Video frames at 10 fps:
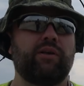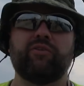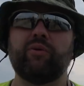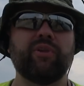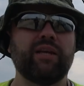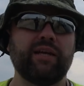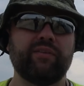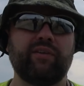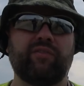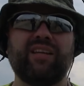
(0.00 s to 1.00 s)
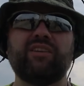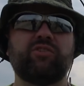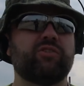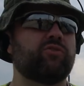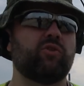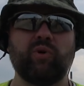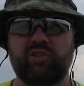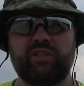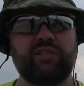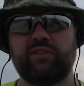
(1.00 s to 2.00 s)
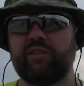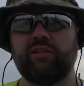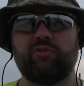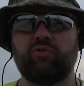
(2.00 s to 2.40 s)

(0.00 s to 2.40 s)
something like this, then it's just so much easier